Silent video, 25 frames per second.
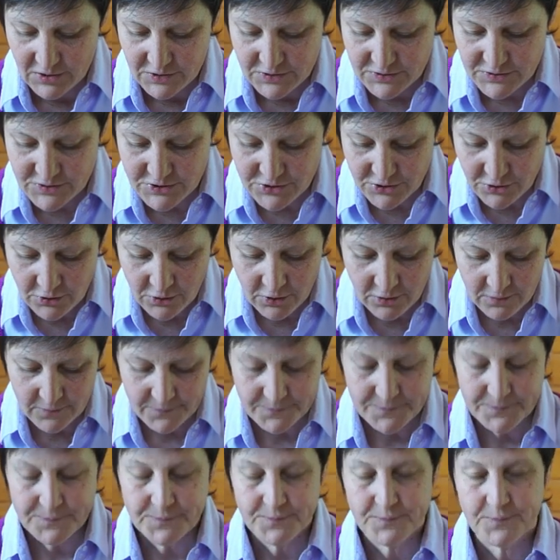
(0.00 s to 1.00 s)

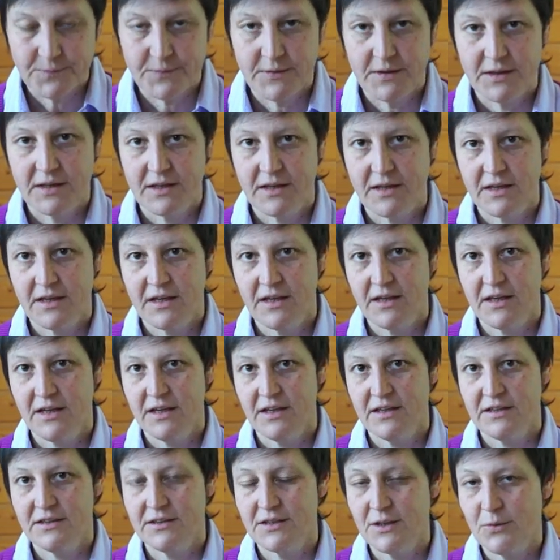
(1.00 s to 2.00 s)
So
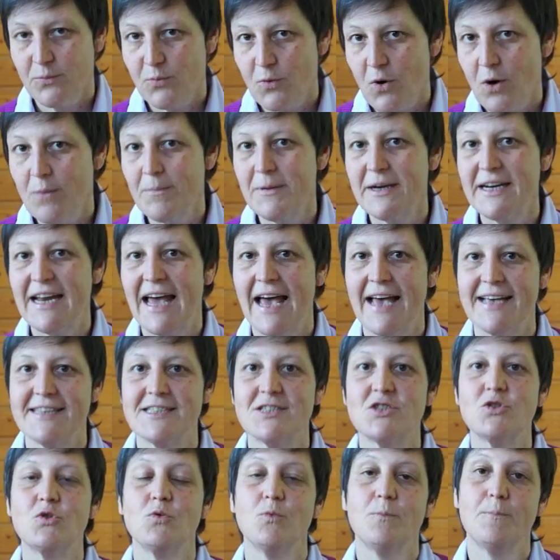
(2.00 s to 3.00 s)
the woman
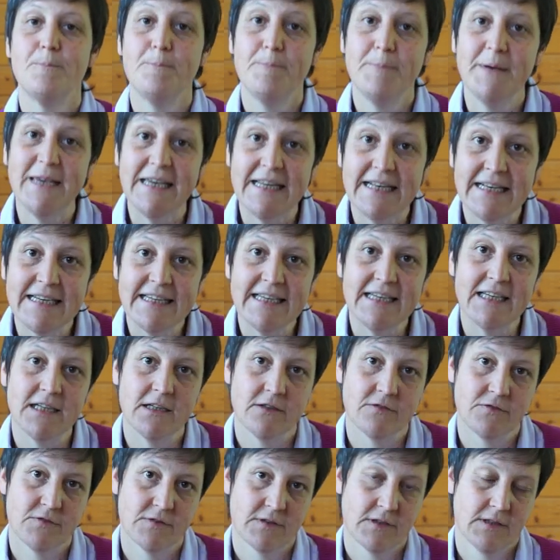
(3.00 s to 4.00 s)
has to
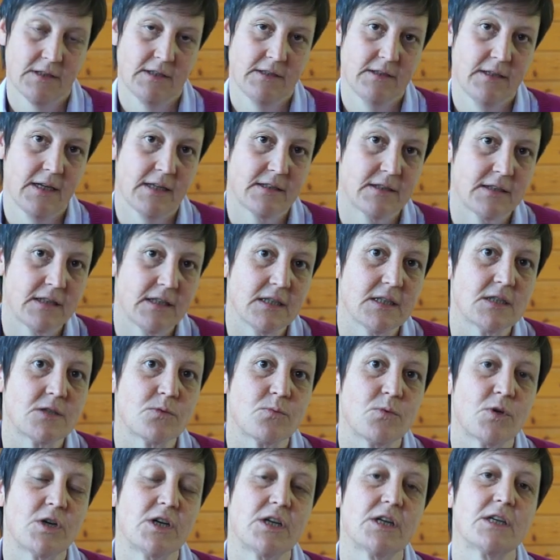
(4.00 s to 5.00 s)
believe that this
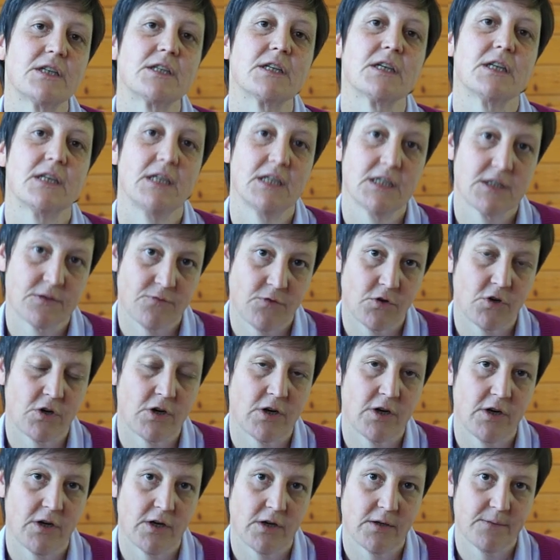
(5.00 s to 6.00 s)
word is for
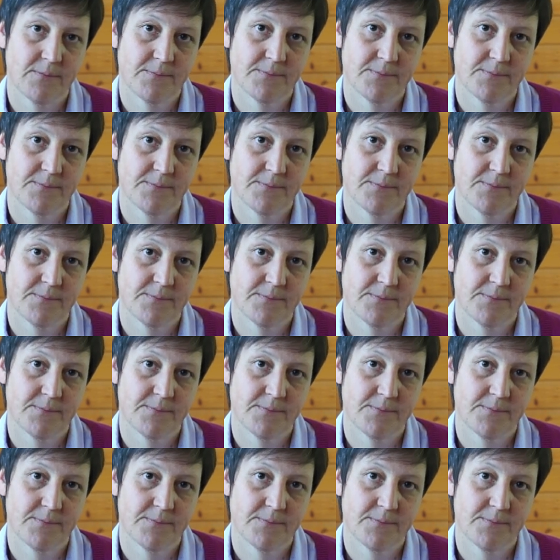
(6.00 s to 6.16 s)
her.